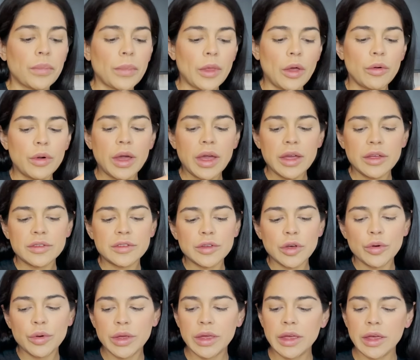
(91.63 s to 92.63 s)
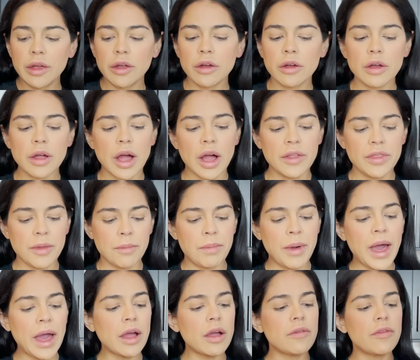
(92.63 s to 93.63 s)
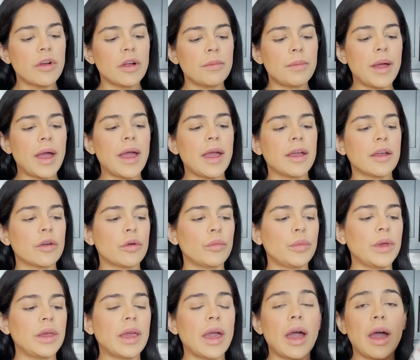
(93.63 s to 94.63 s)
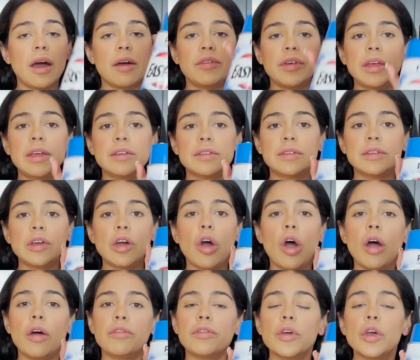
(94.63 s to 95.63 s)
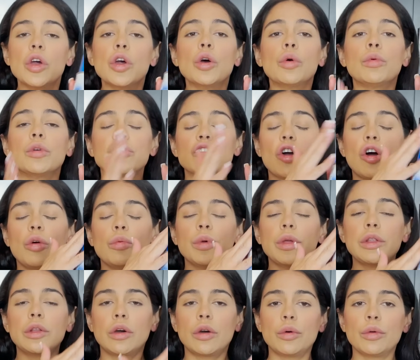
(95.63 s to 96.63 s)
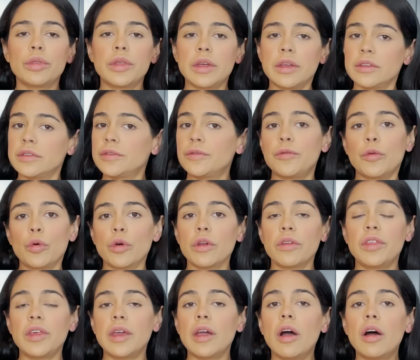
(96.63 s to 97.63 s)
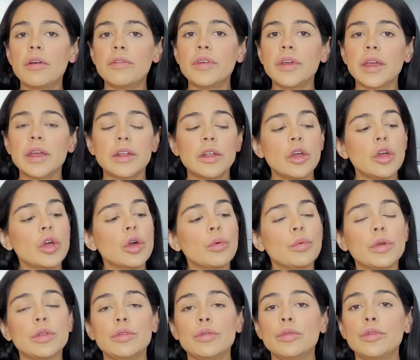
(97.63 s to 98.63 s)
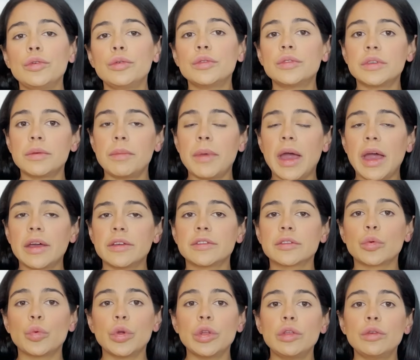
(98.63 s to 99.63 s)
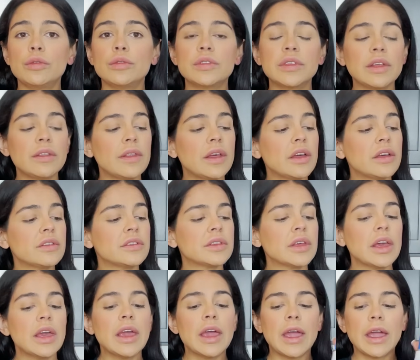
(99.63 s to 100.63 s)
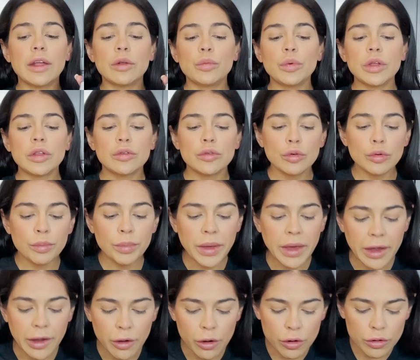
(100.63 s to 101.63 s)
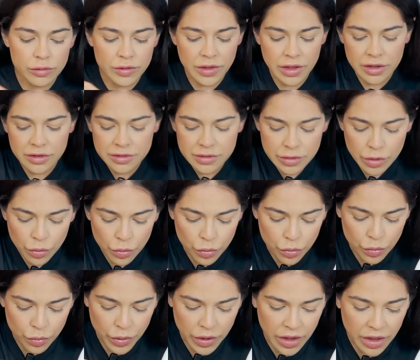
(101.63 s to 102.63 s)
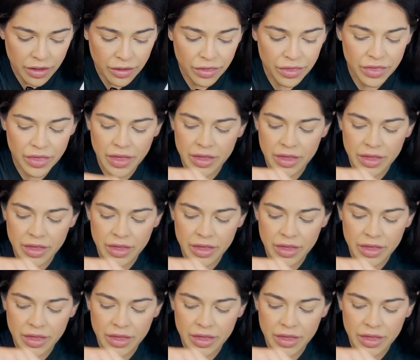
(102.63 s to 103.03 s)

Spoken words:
Okay, so here on the back of our bag, we have Easy Off, which all we know is for the oven. We do use a mask when using this, and we do pair this with